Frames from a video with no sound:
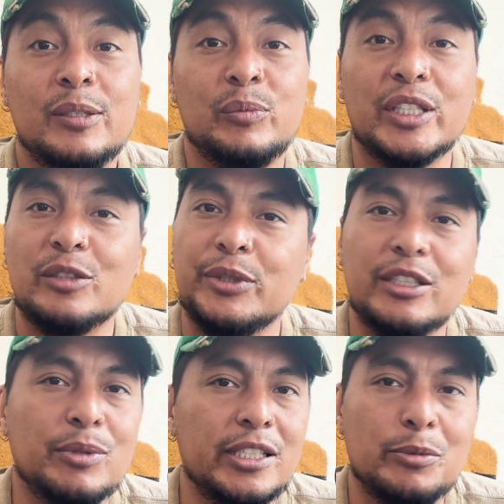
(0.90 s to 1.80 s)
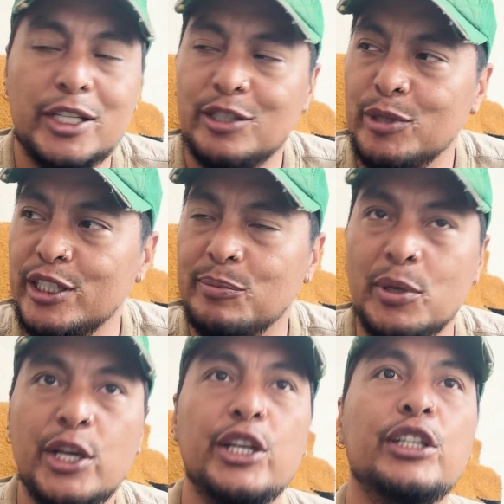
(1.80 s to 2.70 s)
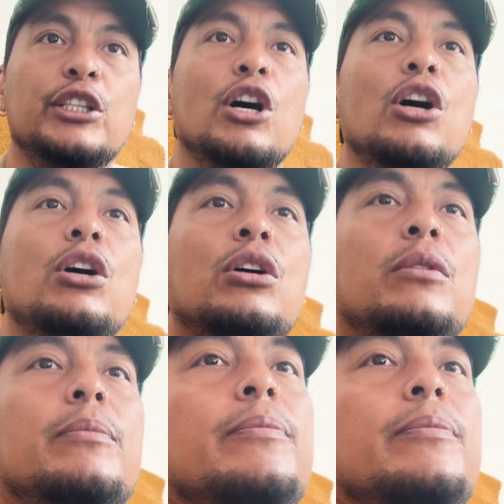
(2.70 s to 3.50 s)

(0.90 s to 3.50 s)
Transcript: Peace, peace, peace, peace, peace, peace, y'all.